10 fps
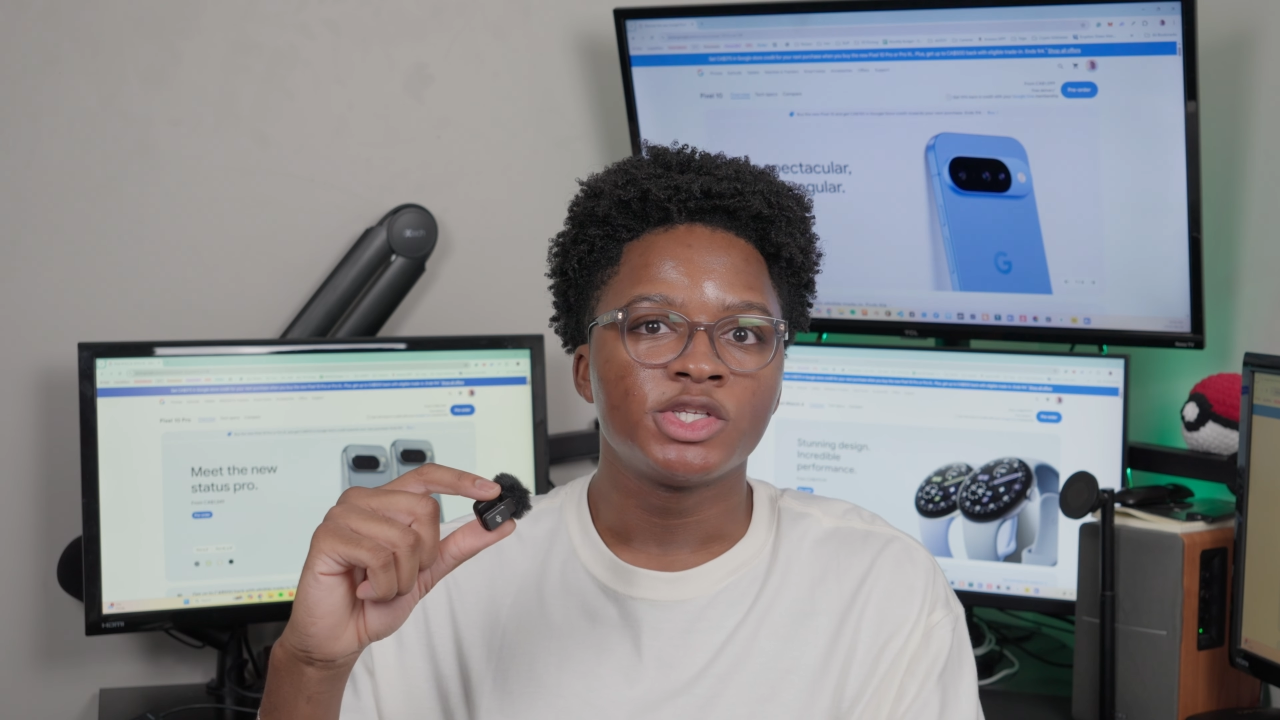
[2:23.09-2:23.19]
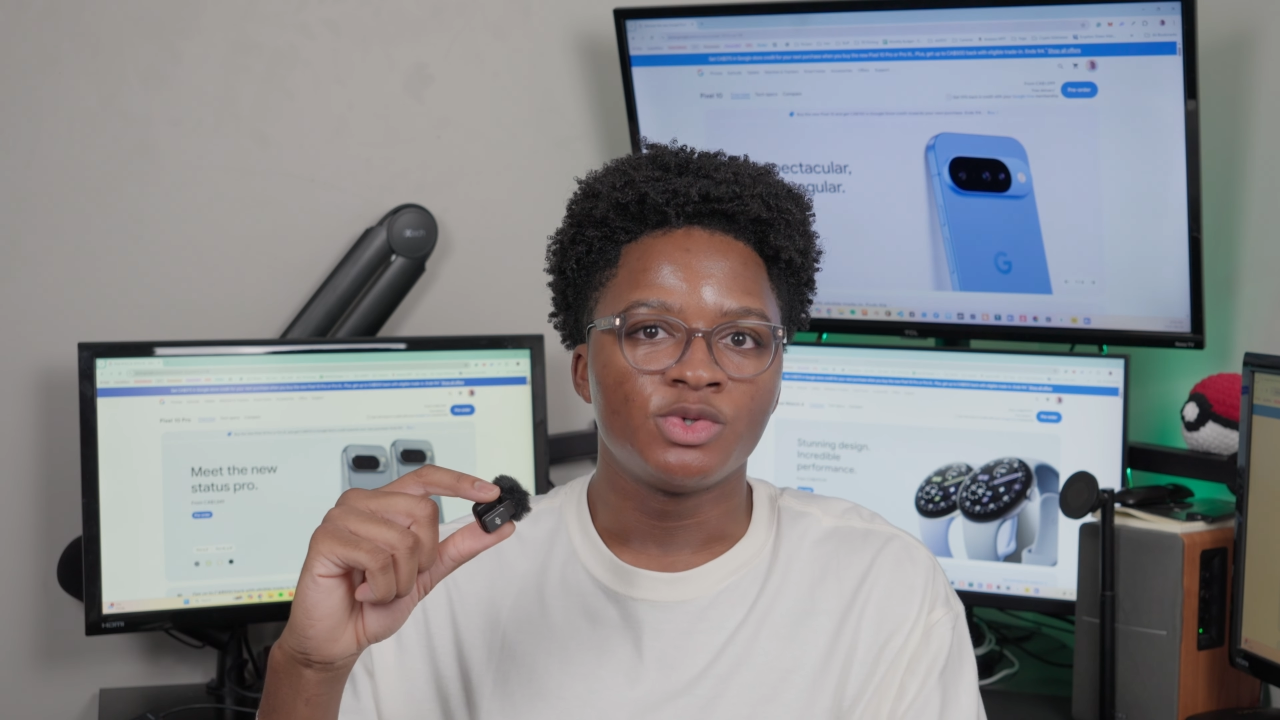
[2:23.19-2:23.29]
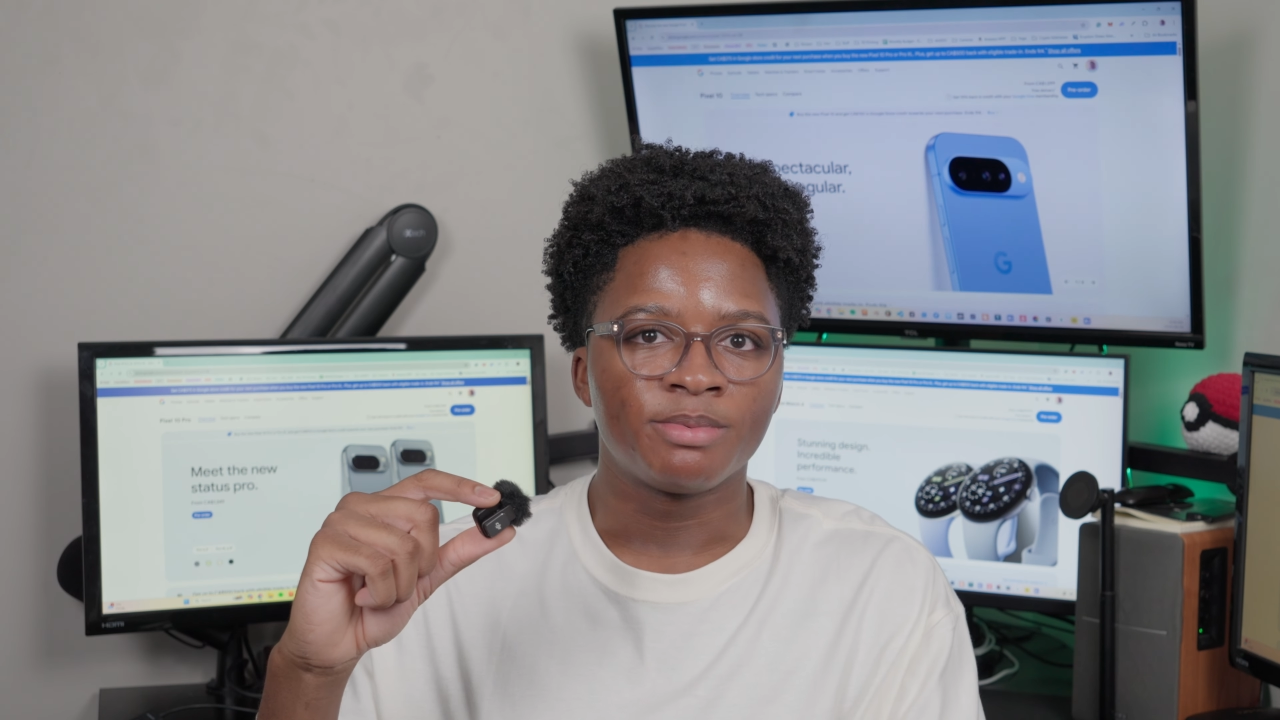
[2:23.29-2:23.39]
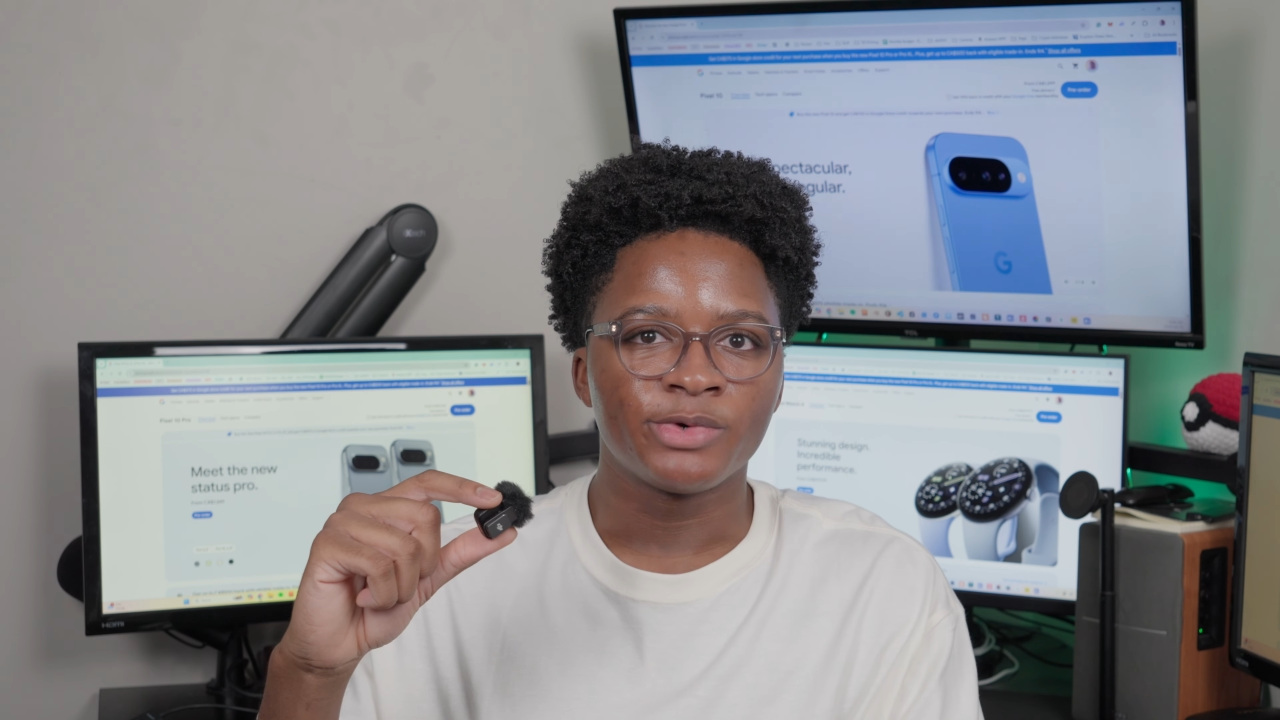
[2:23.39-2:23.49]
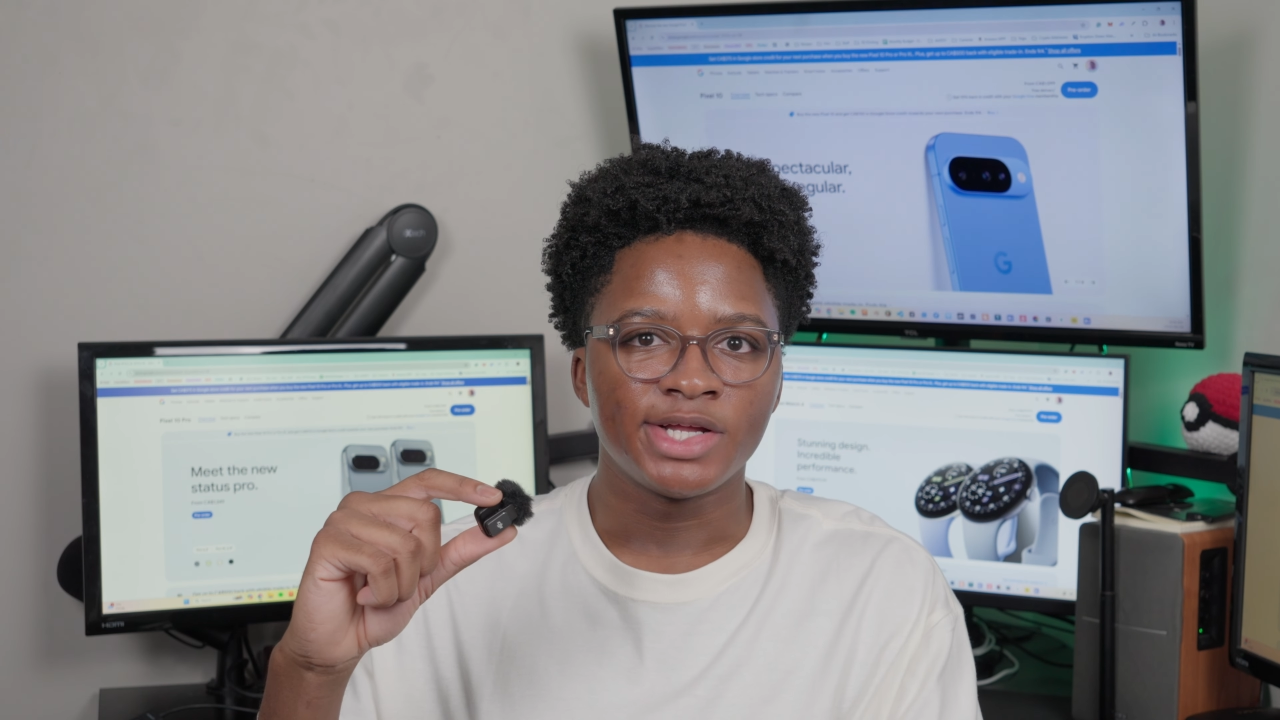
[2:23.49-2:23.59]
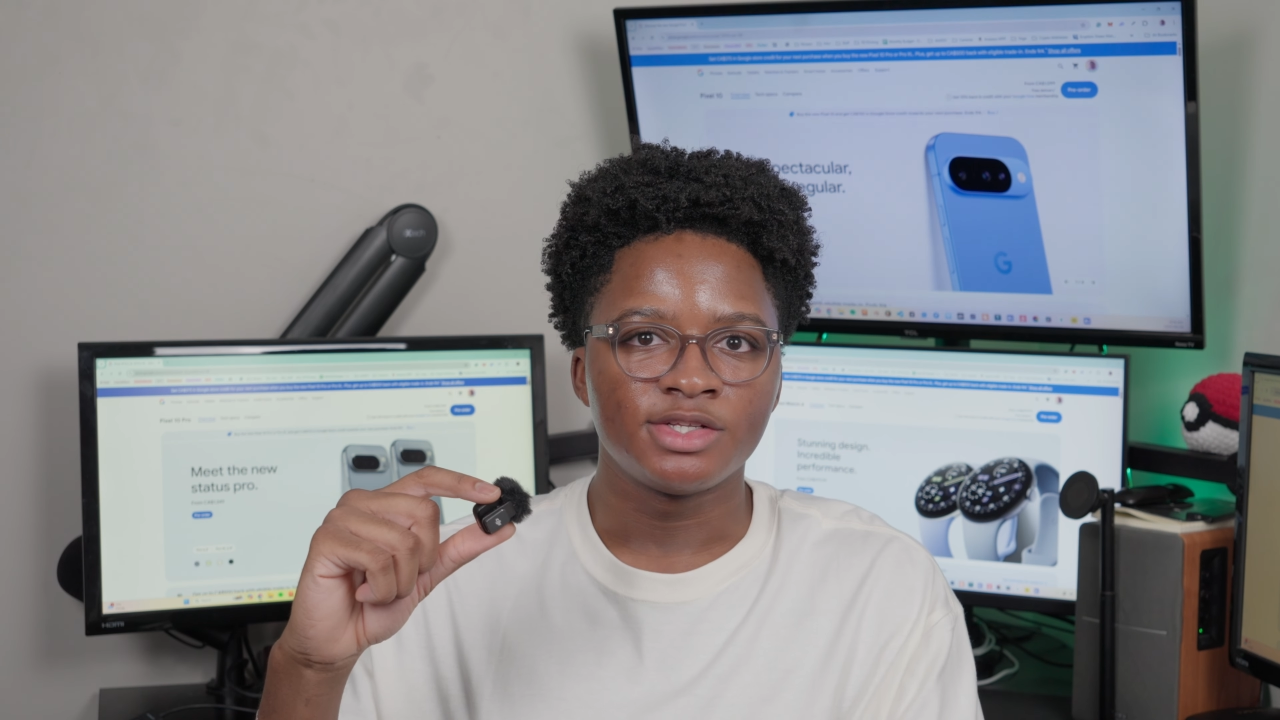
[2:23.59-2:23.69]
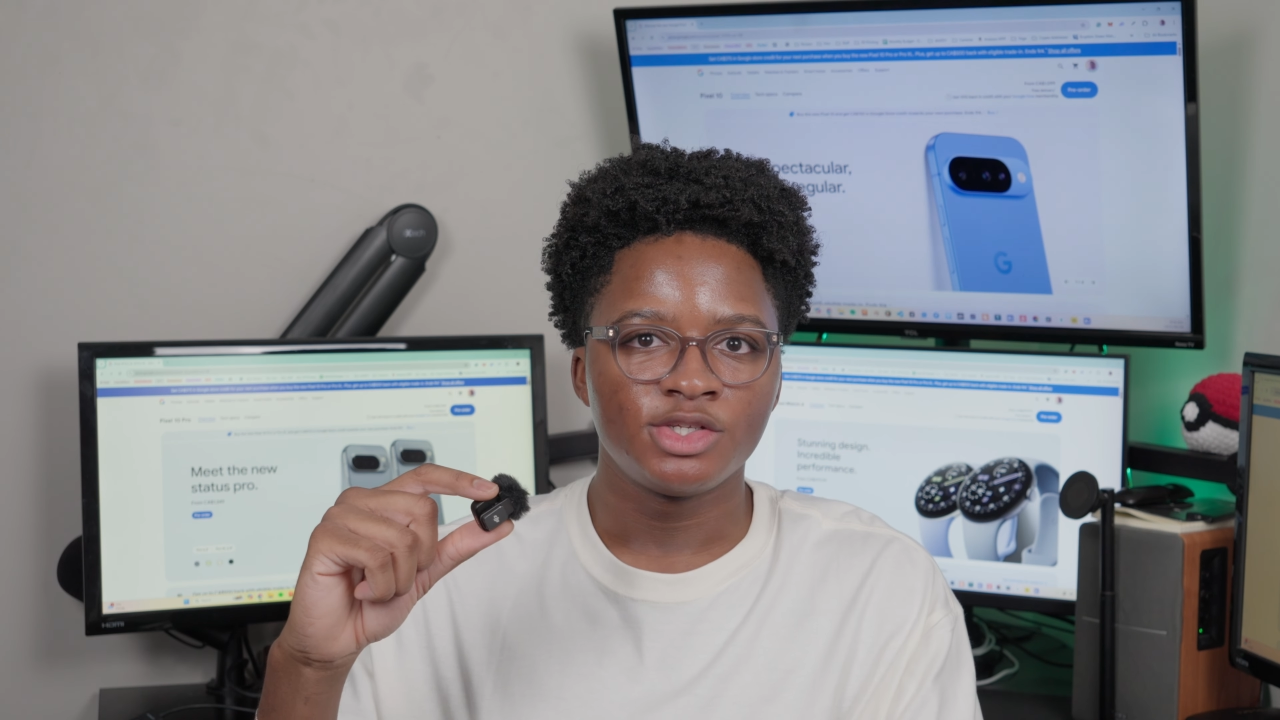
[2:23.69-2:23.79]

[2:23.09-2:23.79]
to upgrade